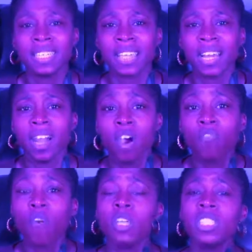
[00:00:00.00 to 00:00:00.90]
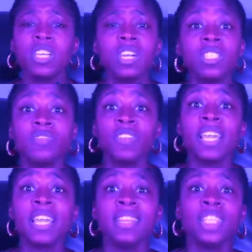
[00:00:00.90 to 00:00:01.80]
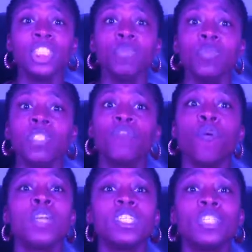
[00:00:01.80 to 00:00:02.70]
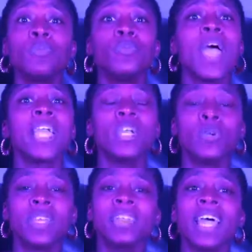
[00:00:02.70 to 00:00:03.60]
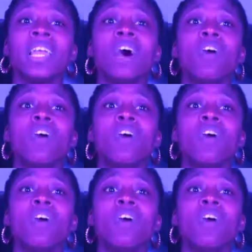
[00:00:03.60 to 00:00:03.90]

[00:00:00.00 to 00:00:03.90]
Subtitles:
that forces her to forget that she was a force to be reckoned with, that